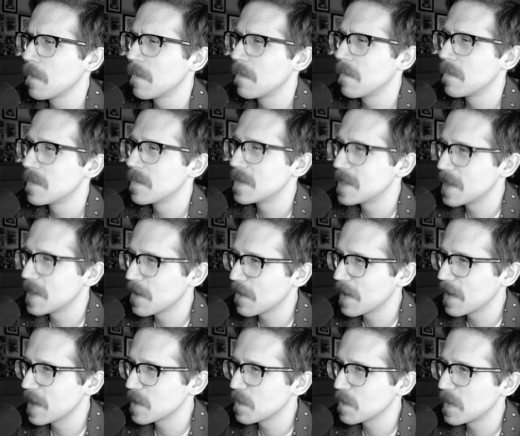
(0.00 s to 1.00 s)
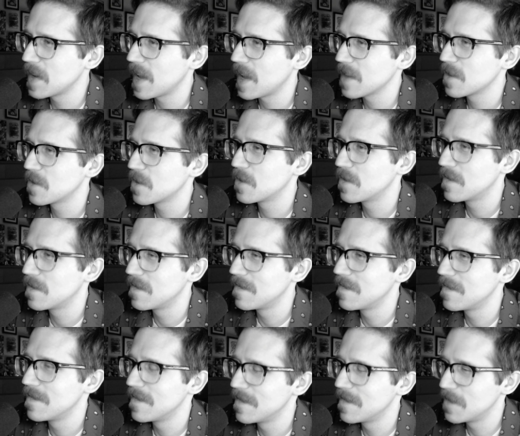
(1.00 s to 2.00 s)
serious but not
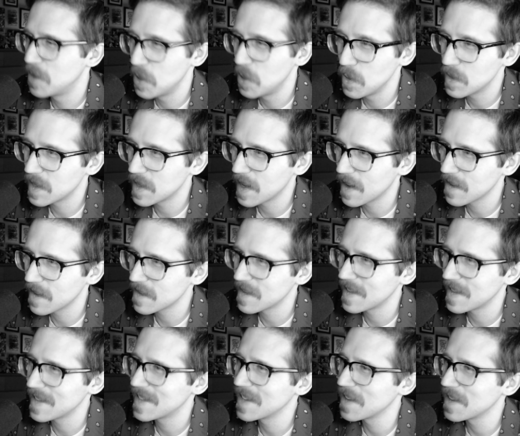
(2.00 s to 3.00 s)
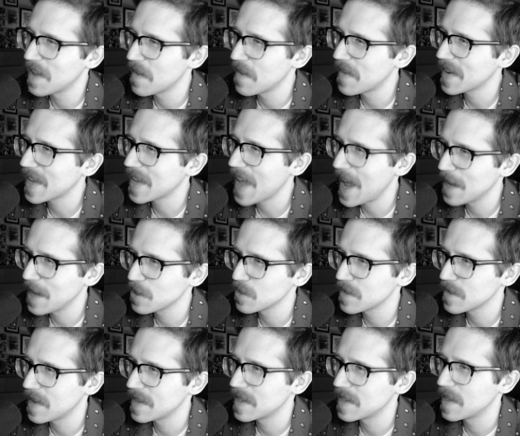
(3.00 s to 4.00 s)
too serious, that still have that casual
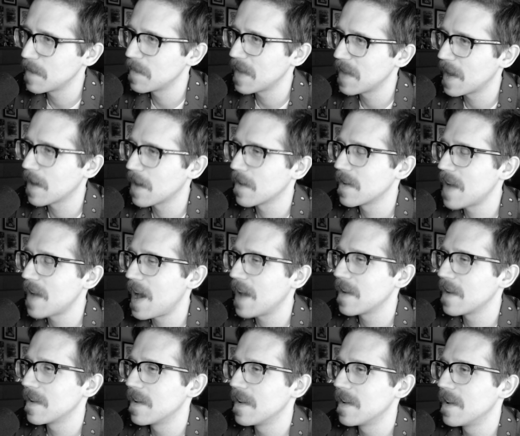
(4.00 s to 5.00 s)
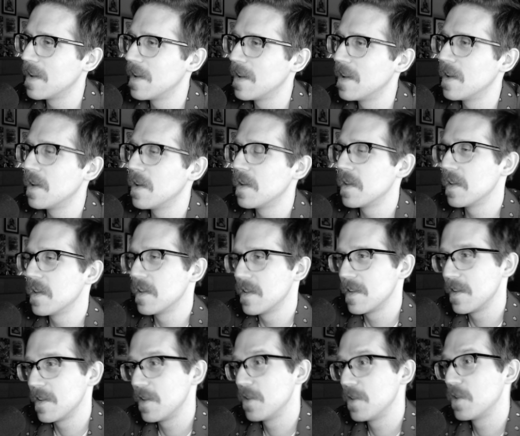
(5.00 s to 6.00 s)
side to them, that are not,
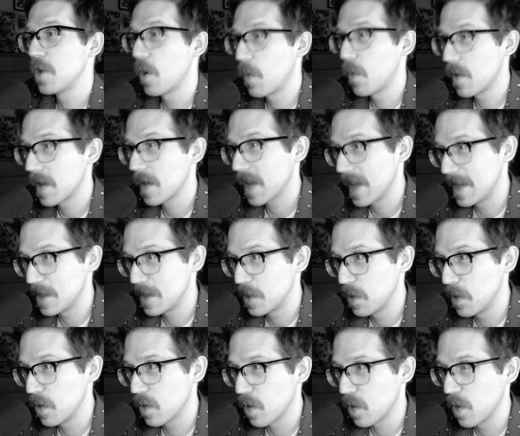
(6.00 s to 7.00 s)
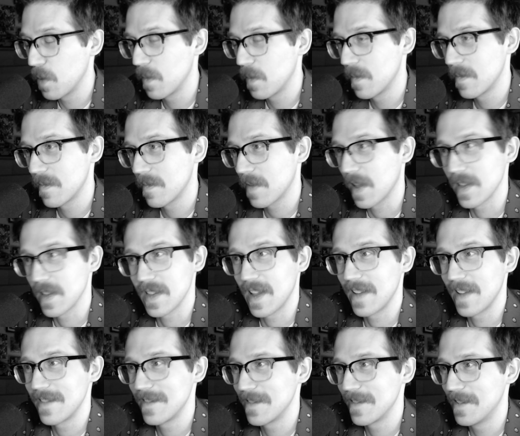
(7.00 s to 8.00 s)
you don't want to get into a group, because
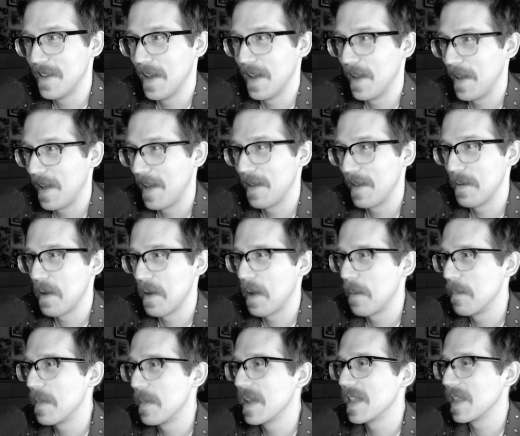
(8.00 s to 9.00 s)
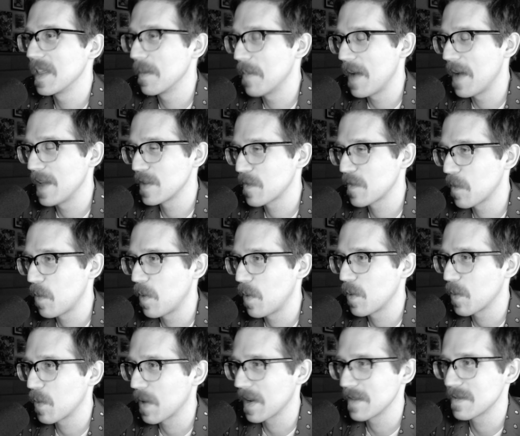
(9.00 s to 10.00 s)
I immediately bounced from
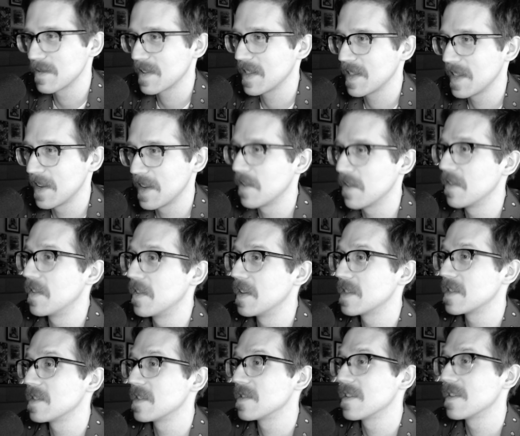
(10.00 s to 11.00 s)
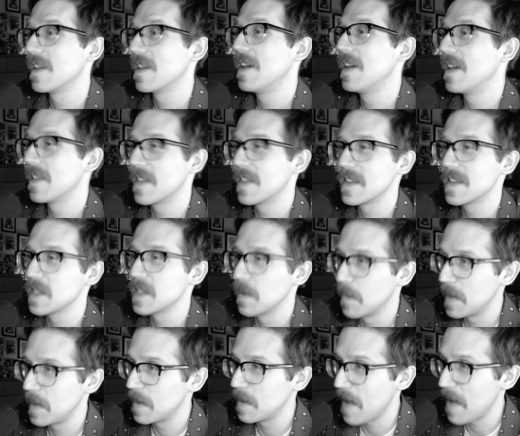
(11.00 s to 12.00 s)
one where it was clear this is a
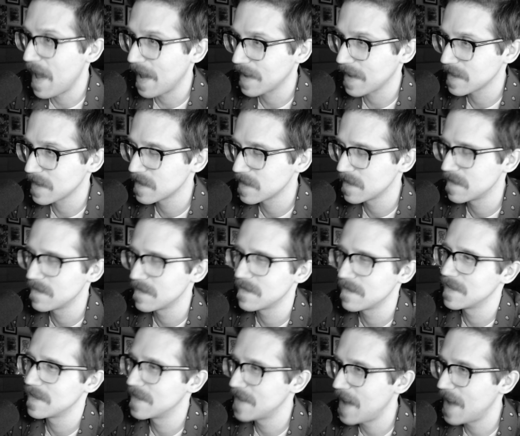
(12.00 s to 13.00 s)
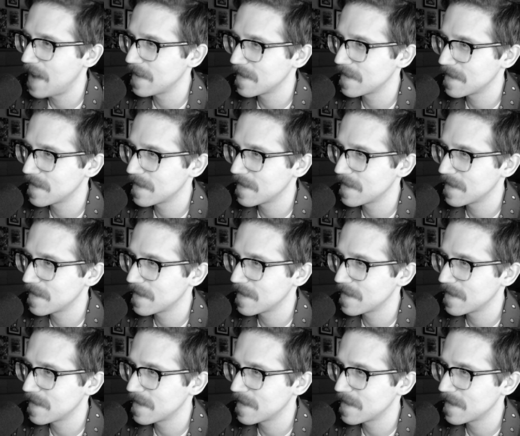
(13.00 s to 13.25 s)
min-max, not